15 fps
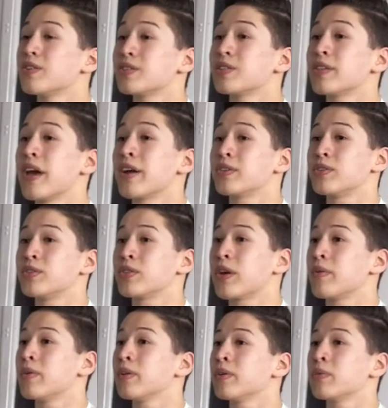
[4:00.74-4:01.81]
The snatches. I
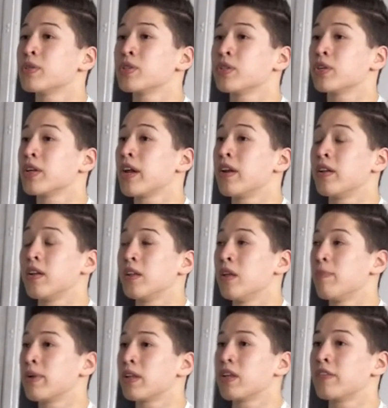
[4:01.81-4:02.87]
really wasn't good at
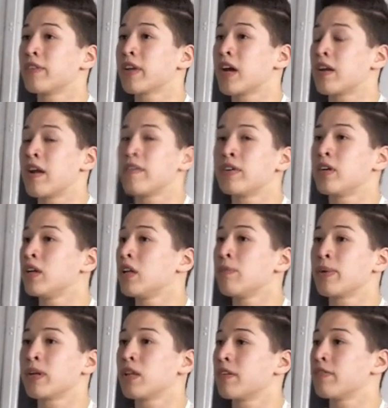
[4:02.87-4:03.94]
Olympic lifting. I've never done
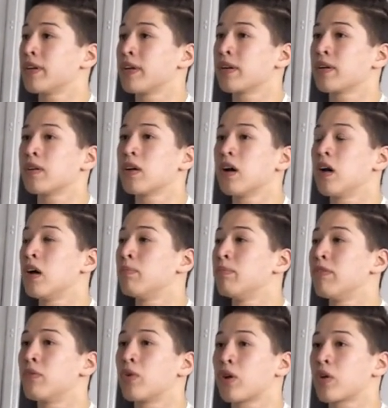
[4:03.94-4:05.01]
Olympic lifting
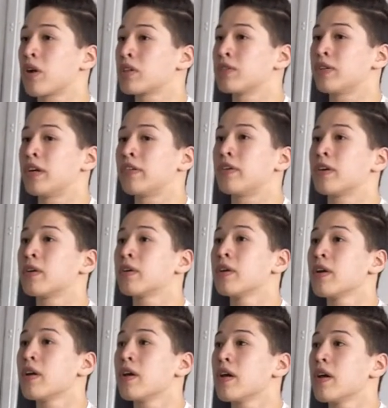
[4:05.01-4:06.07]
before CrossFit ever.
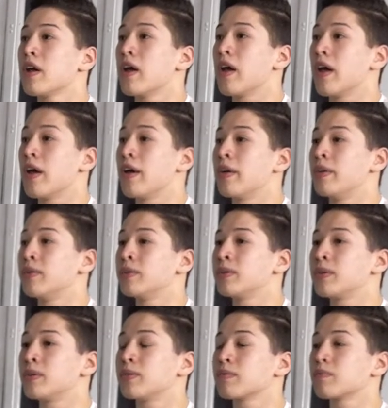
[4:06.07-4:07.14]
And
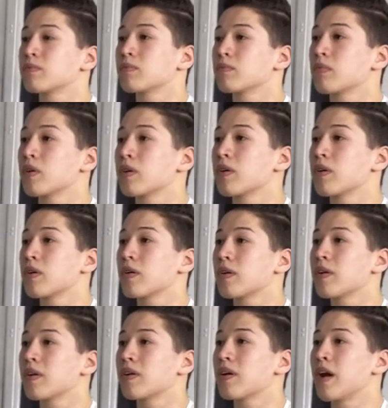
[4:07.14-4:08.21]

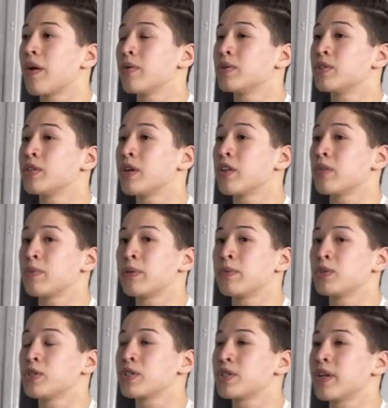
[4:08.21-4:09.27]
I would see other people
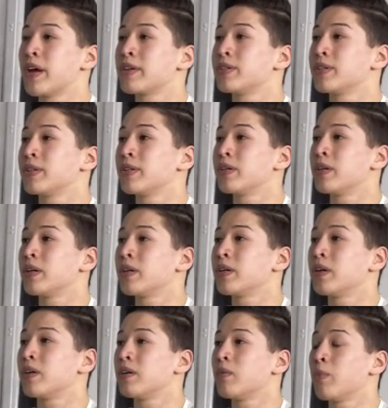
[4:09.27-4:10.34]
just snatching
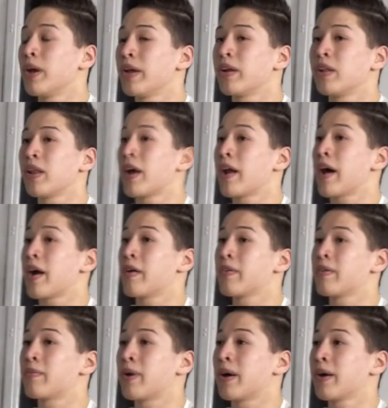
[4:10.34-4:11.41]
weight a lot higher
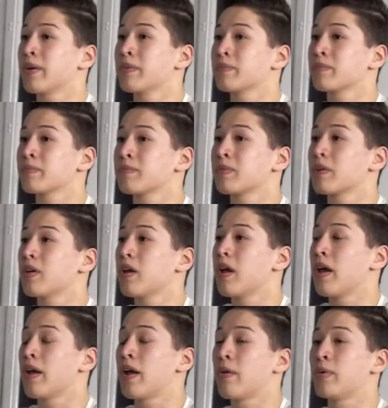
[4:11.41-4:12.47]
than mine,
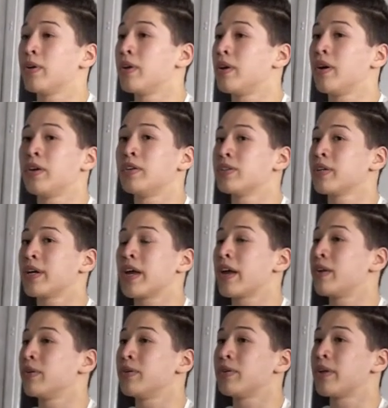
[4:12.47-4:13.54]
and I wouldn't understand how
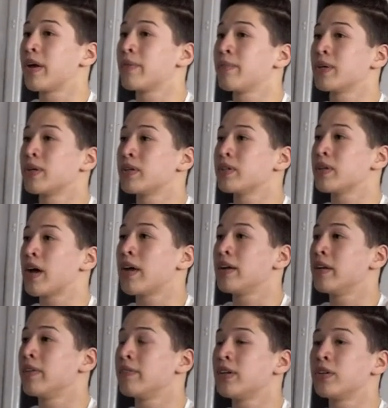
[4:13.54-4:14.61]
to do that because I
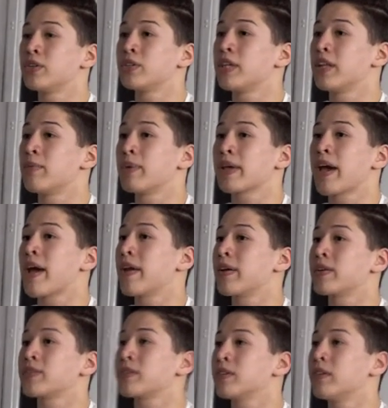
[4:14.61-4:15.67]
didn't even understand the
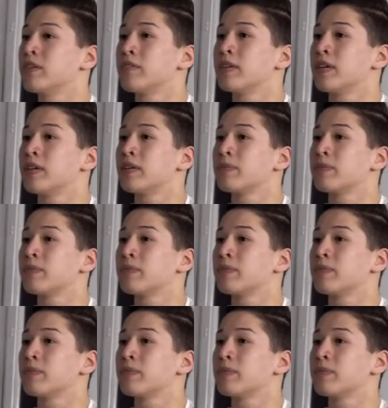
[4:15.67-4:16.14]
mechanics of